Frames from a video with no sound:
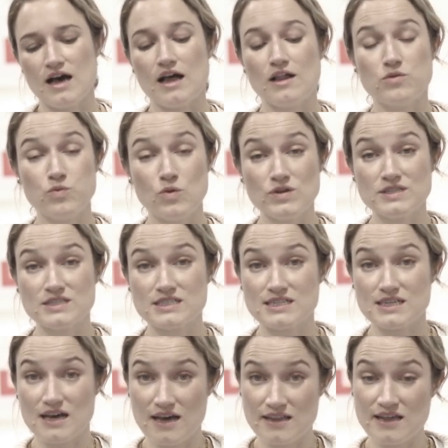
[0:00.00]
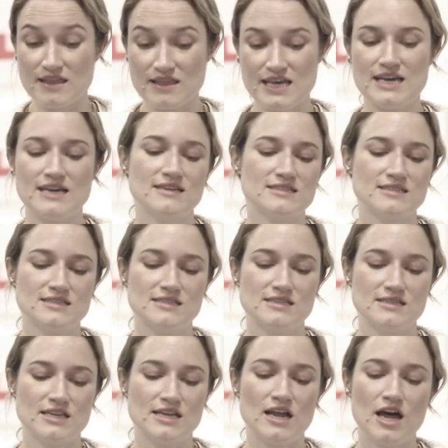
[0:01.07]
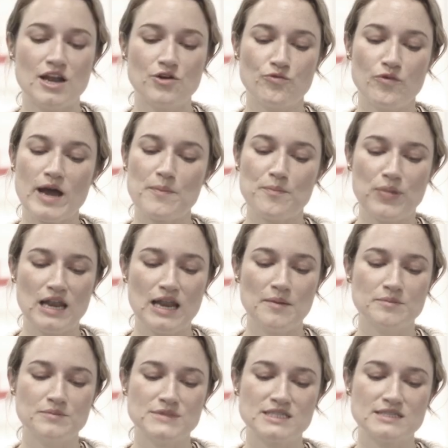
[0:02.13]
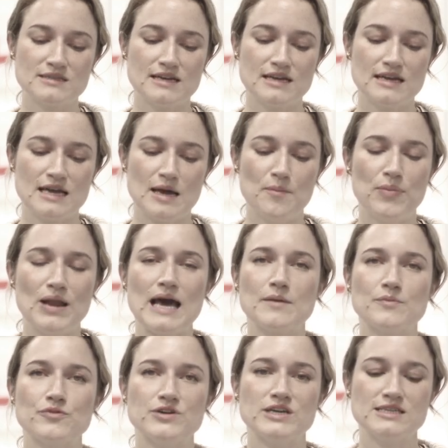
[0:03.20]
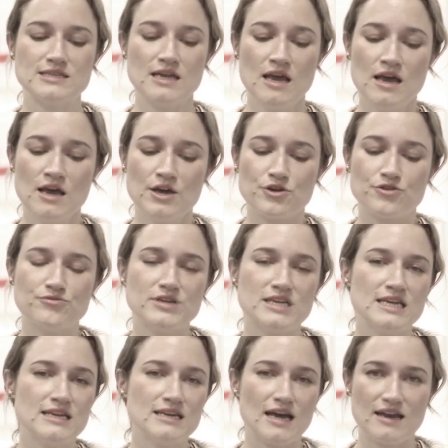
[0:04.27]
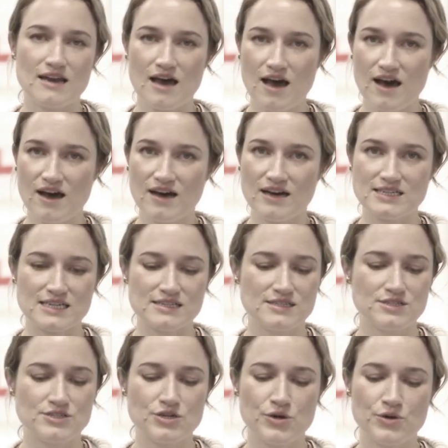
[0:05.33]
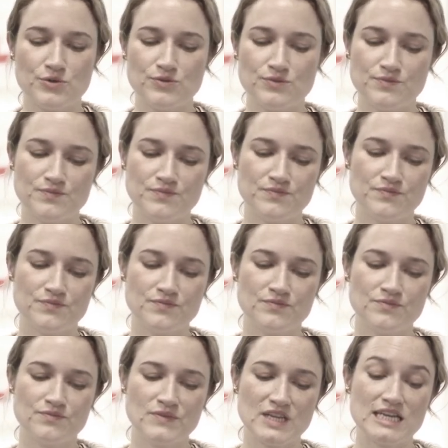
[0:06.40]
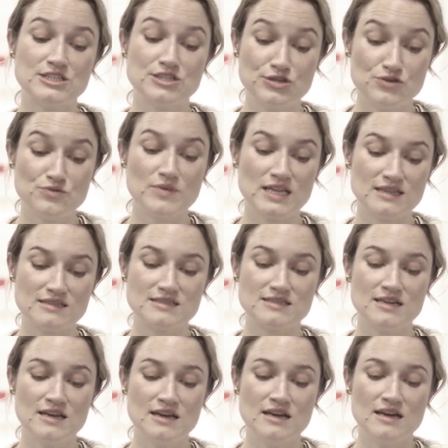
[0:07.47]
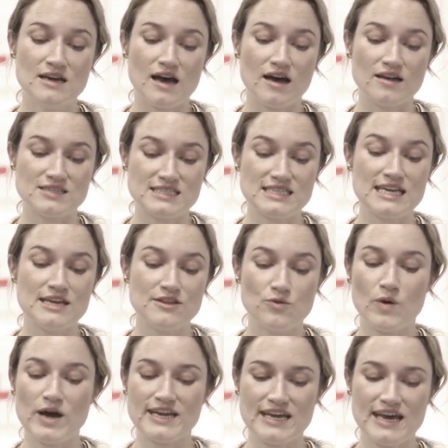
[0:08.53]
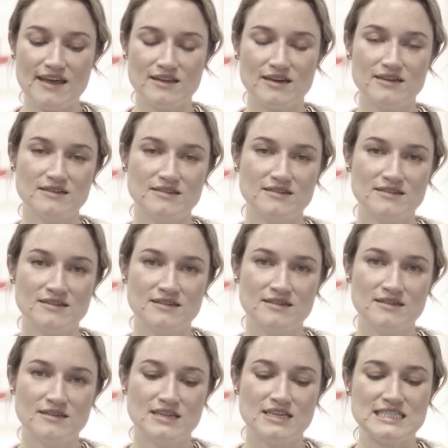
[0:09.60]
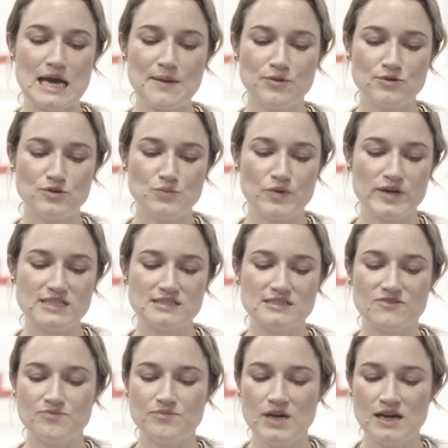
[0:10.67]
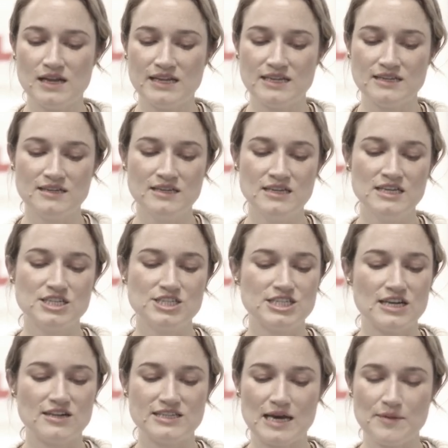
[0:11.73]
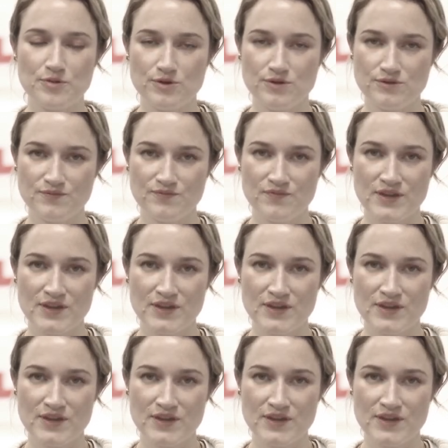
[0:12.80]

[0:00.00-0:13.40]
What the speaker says: I'll want other things than unripe plums and blackberries green and hard as stone. In 2 months, I'll see the white heather, the dappled breasts of merlin, shelled apple.